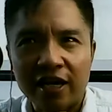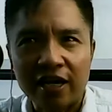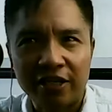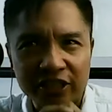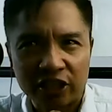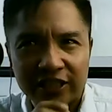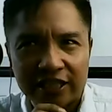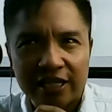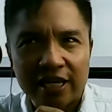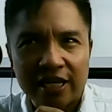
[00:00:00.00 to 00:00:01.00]
doesn't.
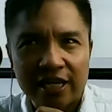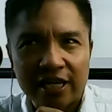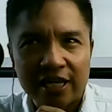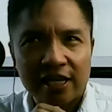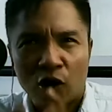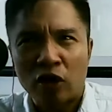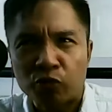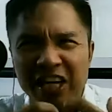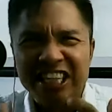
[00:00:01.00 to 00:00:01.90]
Are we